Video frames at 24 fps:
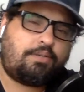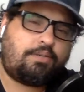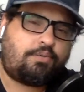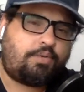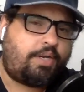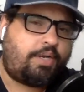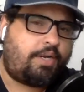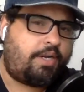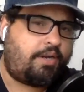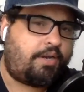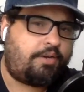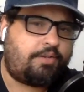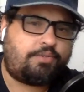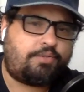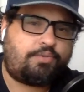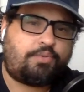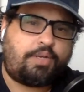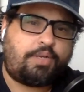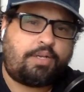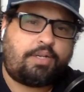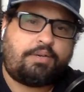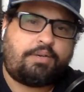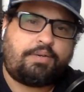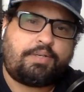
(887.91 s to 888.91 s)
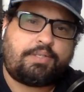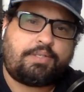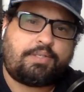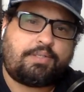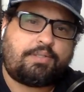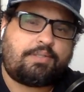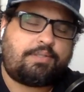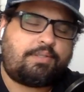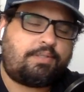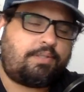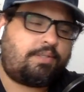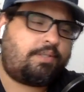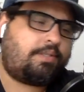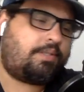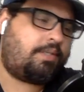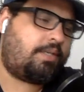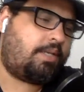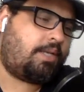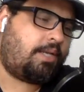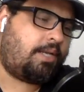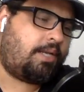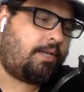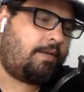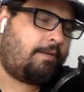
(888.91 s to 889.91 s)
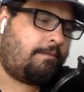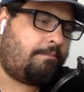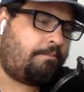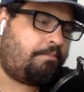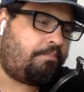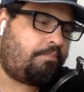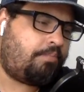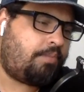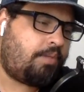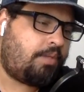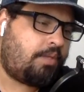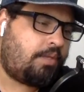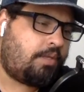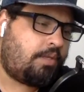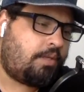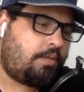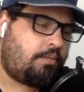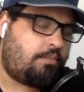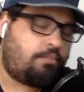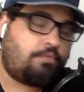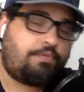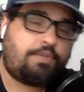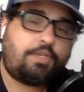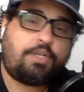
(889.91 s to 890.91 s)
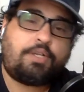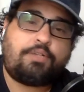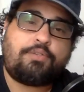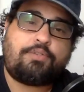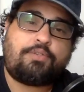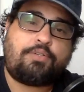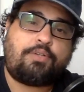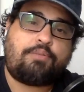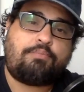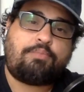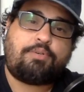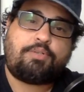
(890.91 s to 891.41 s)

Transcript: Great artist, great lyricist. Moving on to number